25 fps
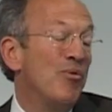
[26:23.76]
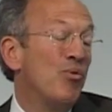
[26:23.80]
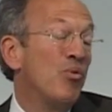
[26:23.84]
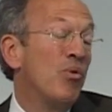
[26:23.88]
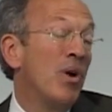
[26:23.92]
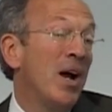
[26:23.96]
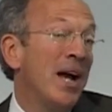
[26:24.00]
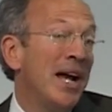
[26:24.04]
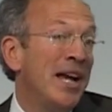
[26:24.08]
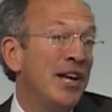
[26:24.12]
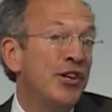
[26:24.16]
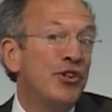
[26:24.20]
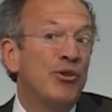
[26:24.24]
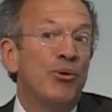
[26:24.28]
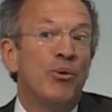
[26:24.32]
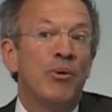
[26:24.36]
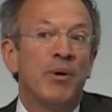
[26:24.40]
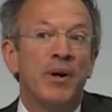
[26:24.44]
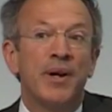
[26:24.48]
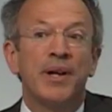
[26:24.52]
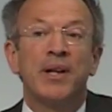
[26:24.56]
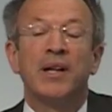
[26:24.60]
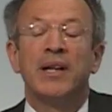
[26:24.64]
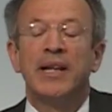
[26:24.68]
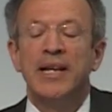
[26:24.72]
right
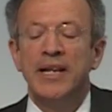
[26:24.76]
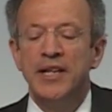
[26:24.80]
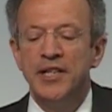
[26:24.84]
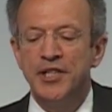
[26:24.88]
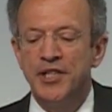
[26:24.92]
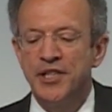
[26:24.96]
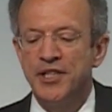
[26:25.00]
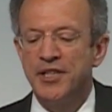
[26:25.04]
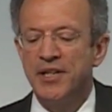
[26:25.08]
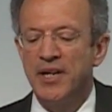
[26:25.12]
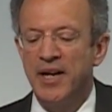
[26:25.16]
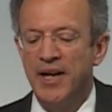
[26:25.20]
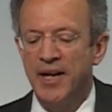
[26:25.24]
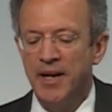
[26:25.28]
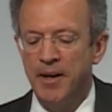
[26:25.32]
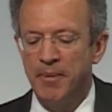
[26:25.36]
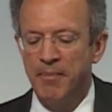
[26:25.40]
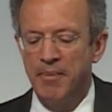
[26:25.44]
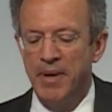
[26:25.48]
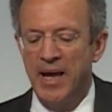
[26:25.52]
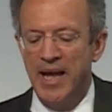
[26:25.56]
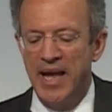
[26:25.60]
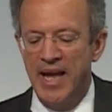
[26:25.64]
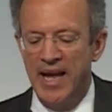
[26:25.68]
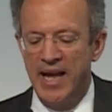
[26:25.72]
or at least
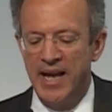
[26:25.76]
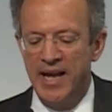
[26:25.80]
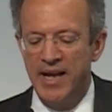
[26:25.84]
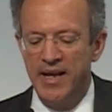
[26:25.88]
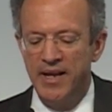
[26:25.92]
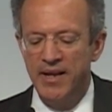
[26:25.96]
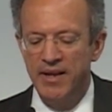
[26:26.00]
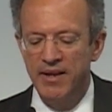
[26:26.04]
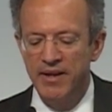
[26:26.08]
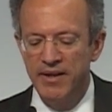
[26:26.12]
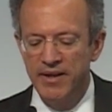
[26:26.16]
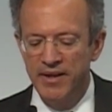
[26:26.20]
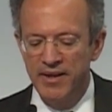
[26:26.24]
a